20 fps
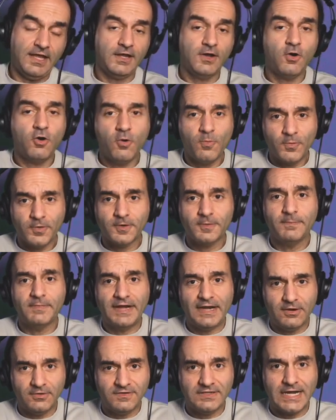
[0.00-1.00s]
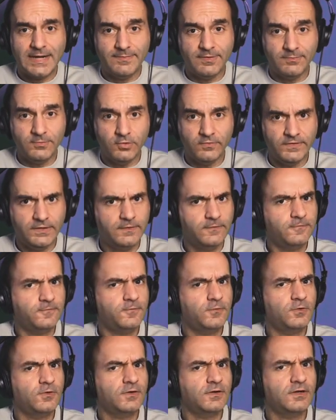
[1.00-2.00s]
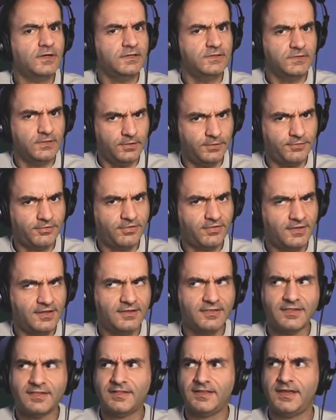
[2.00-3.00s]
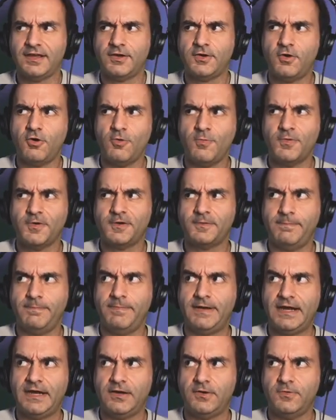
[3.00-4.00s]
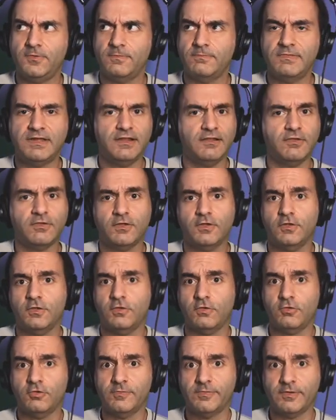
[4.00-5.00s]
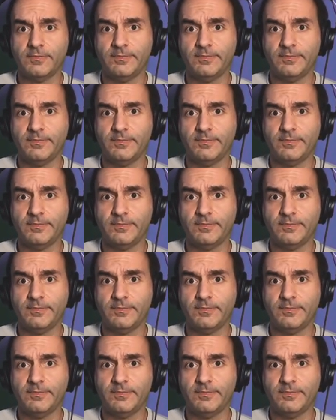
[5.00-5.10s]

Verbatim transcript: a homeward bound type of movie for adults. It's like homeward bound meets super